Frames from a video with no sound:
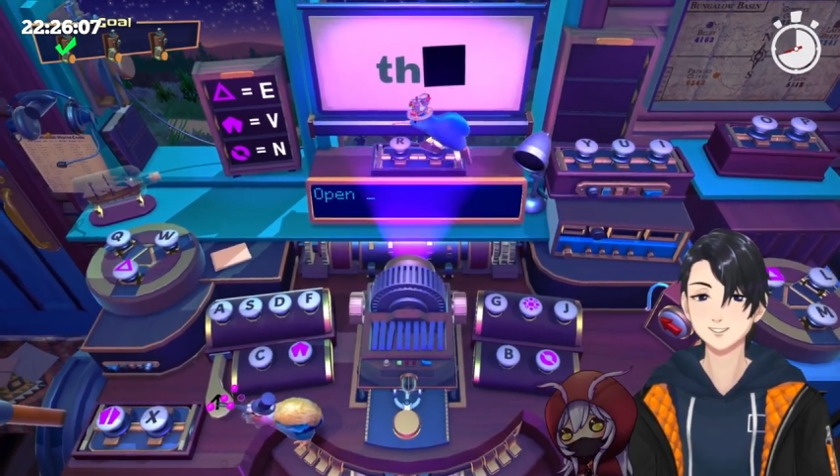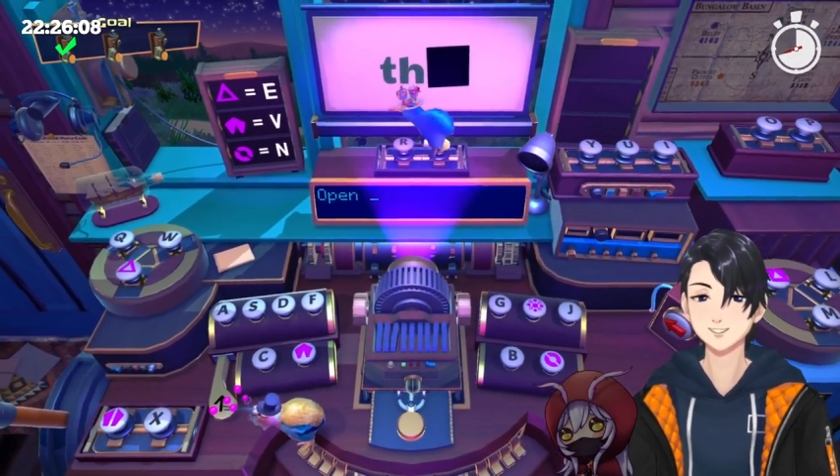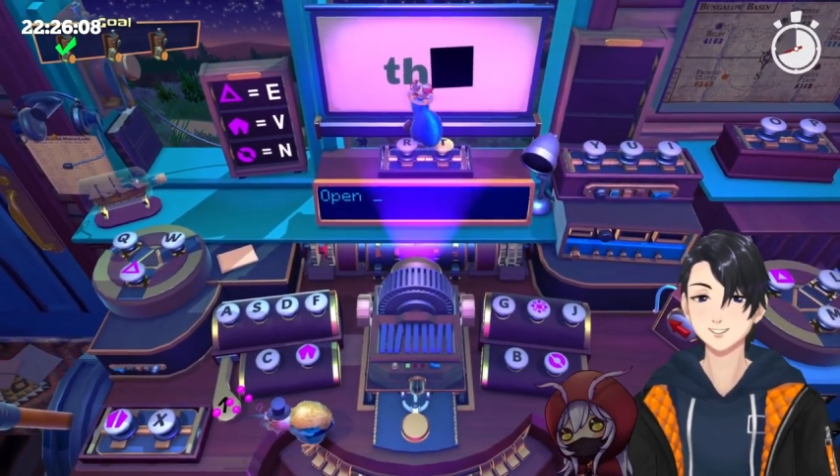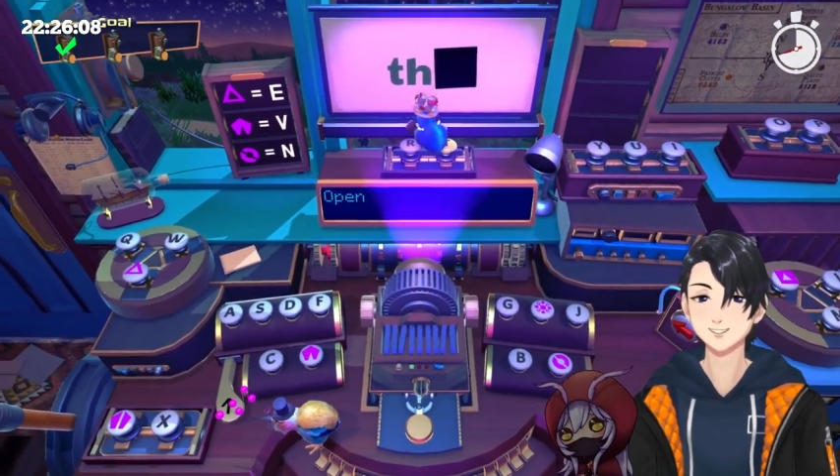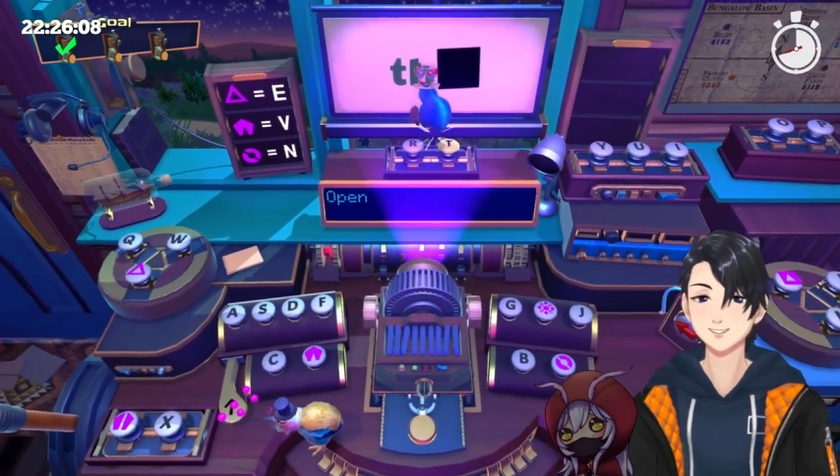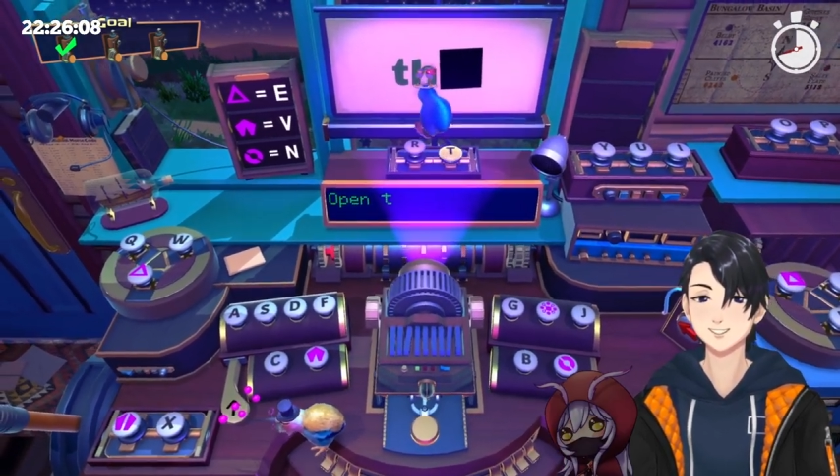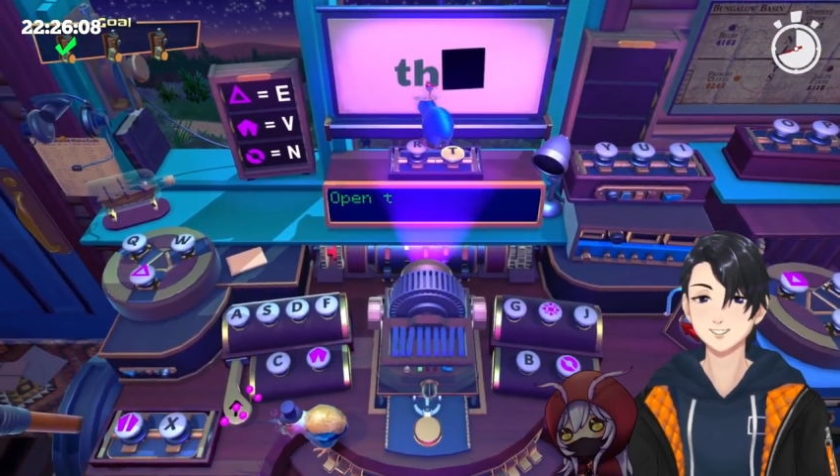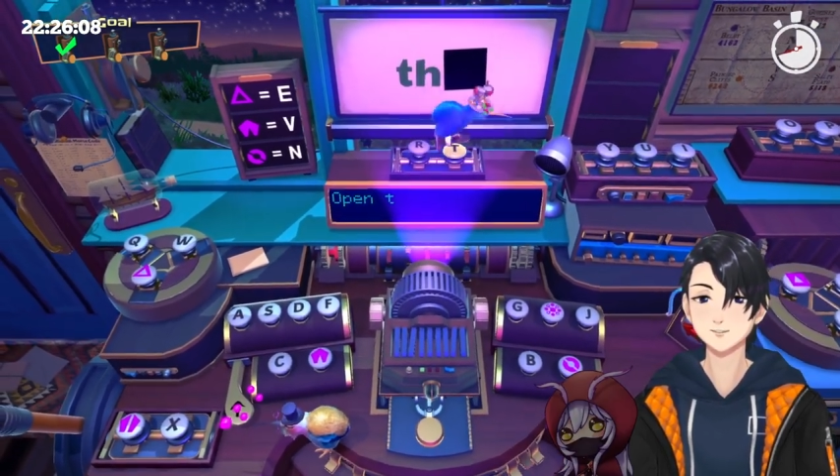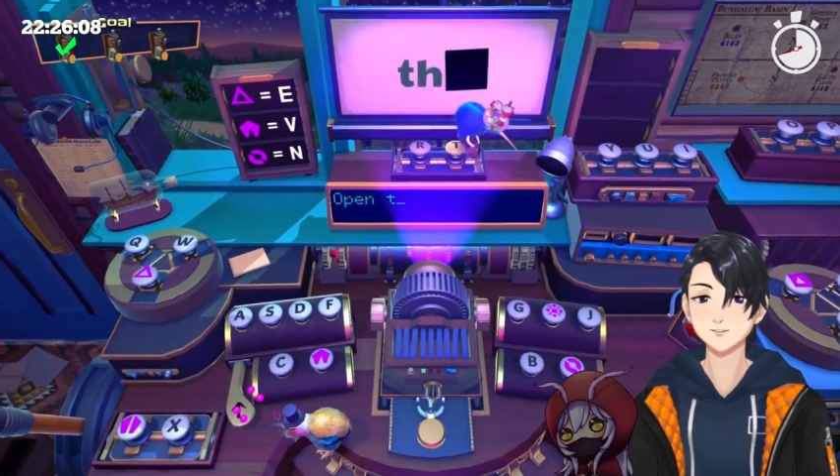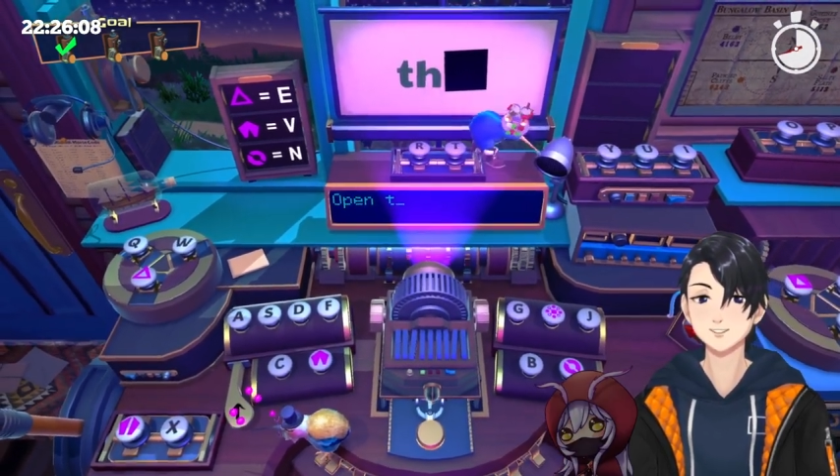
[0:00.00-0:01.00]
it's like
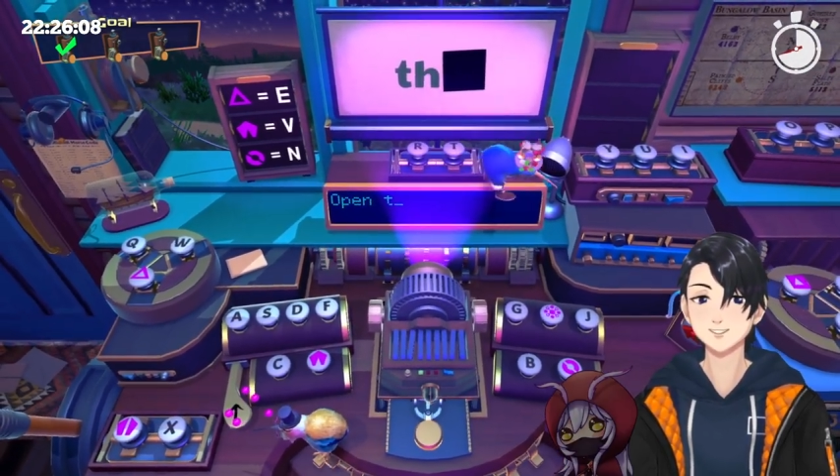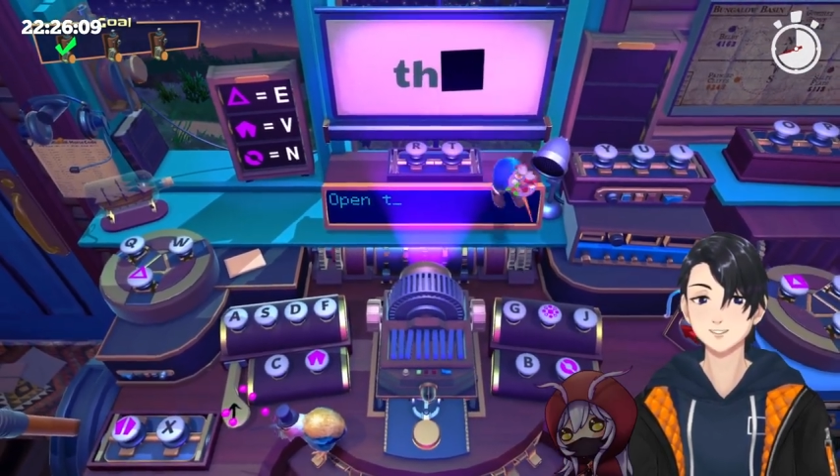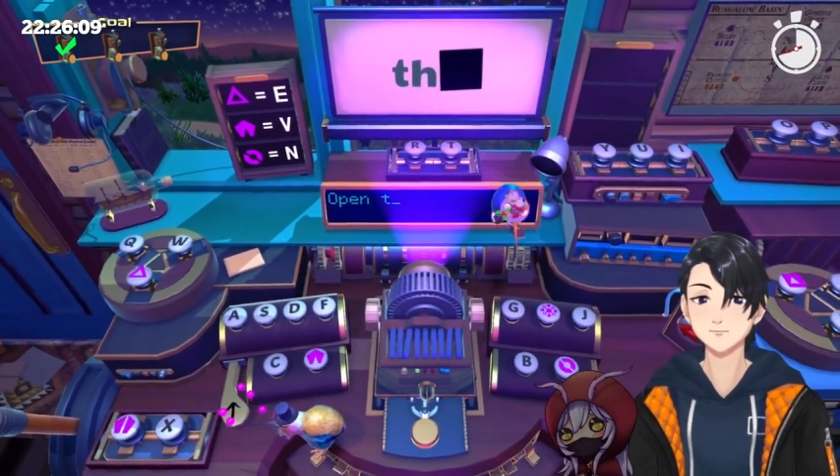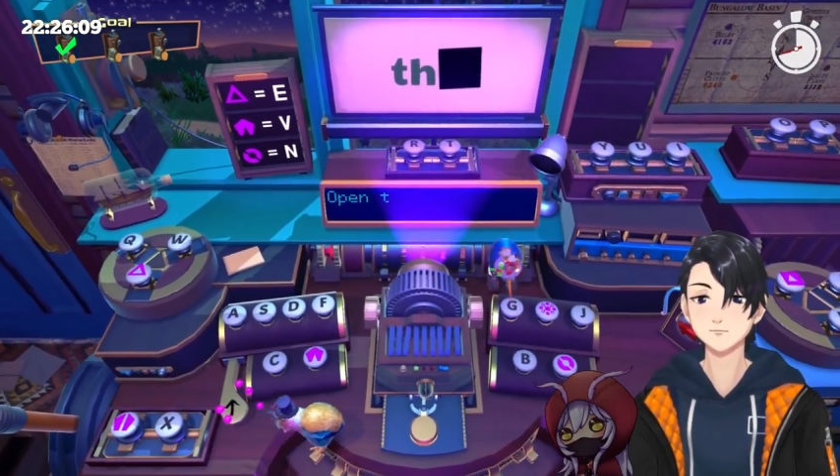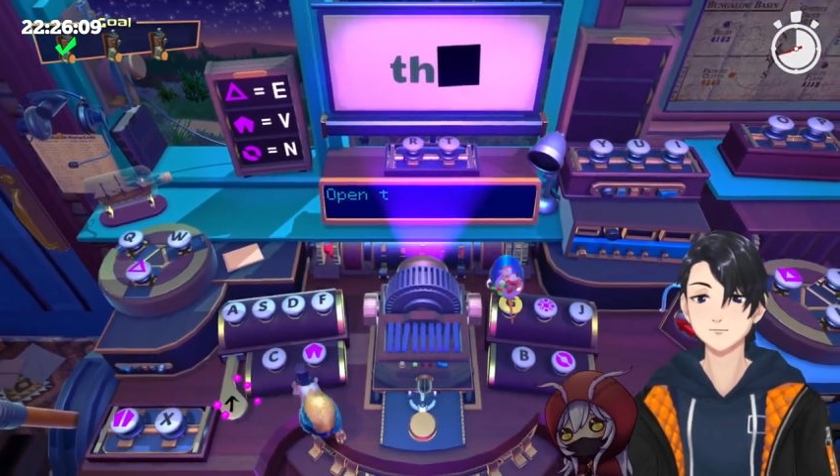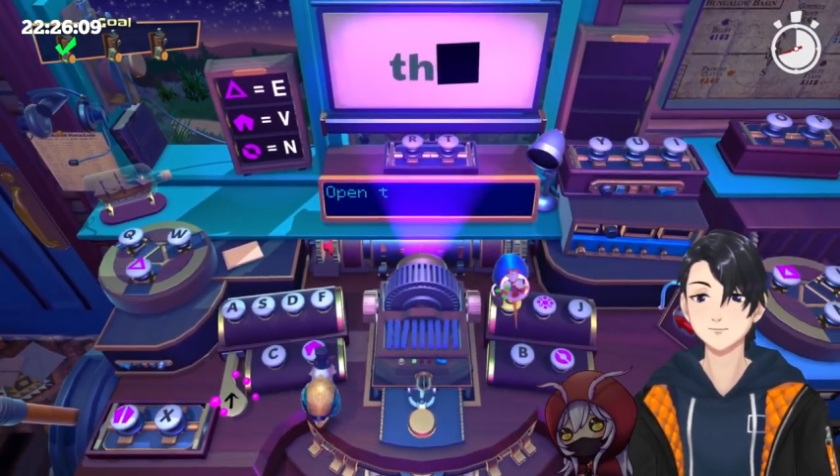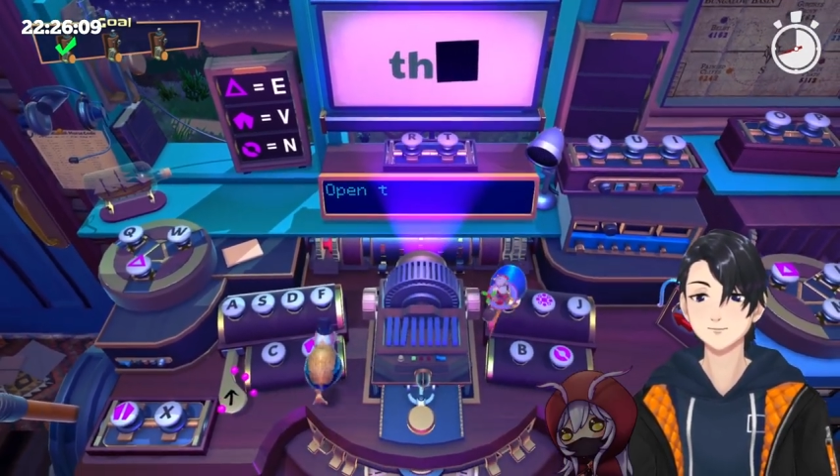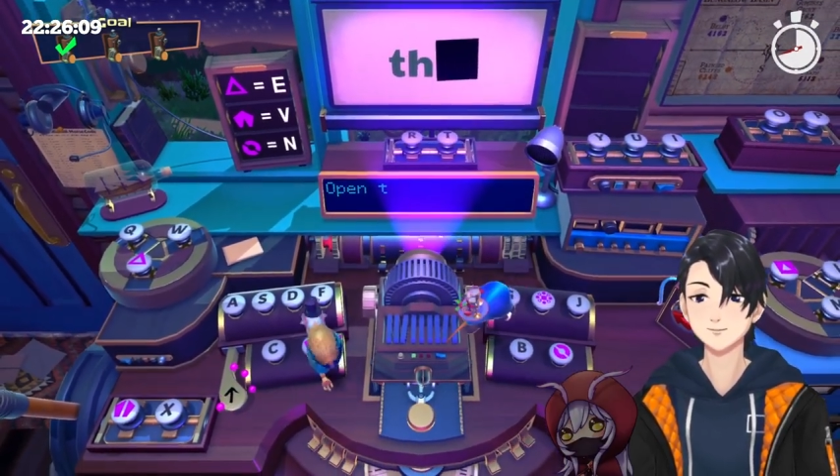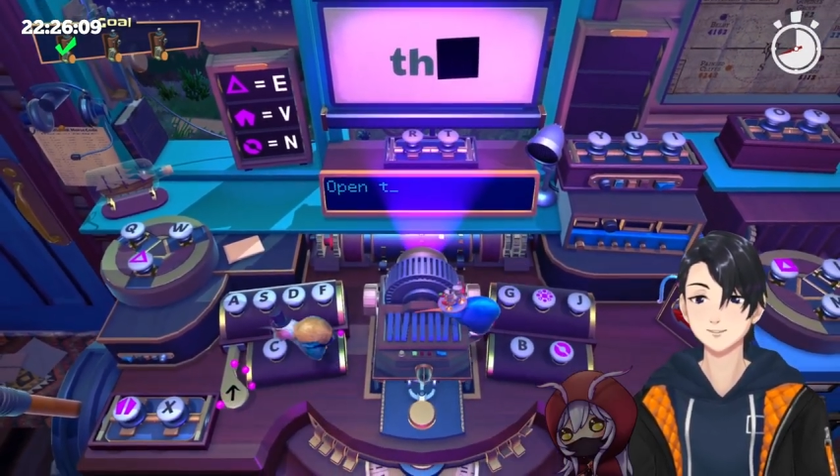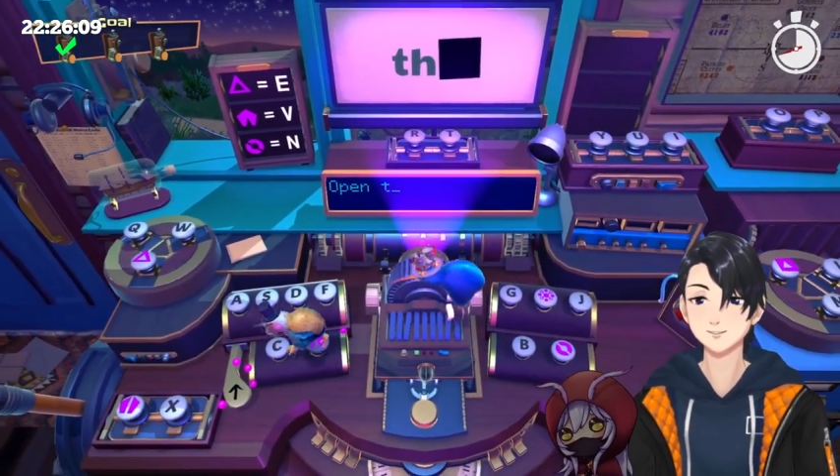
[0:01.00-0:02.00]
it's like dogs. You know.